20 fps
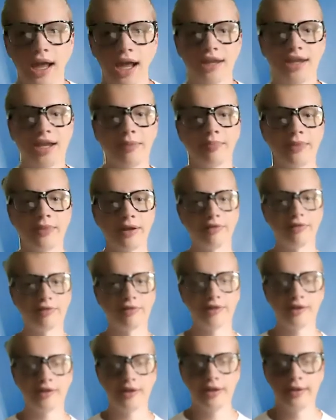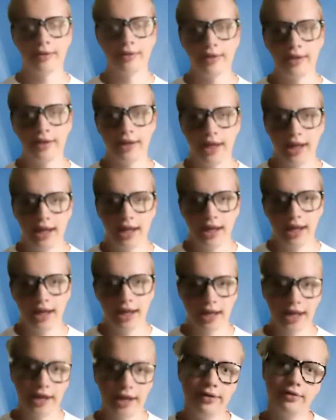Acceptance.
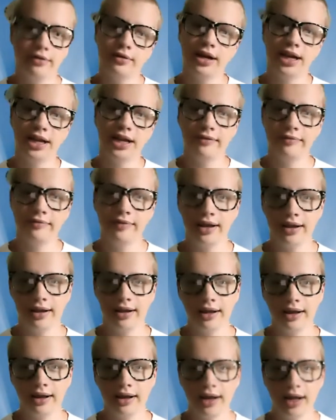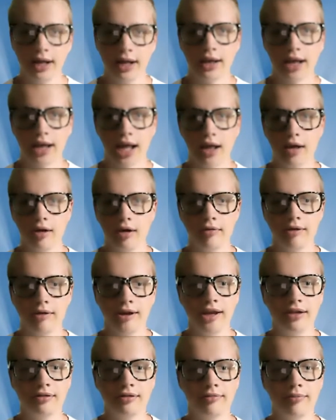He grieved. Now
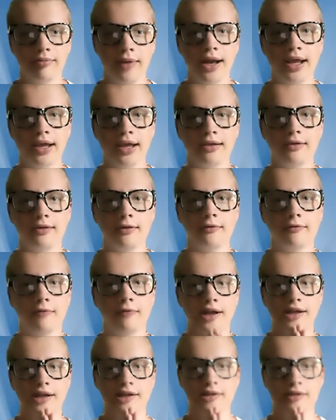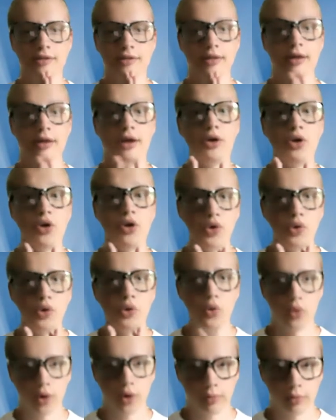he is ready to face the new
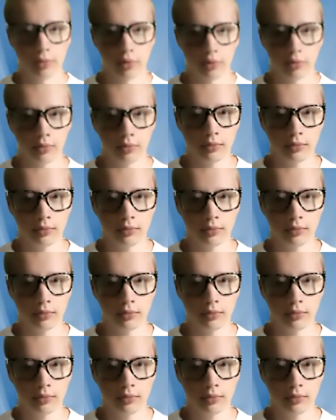normal.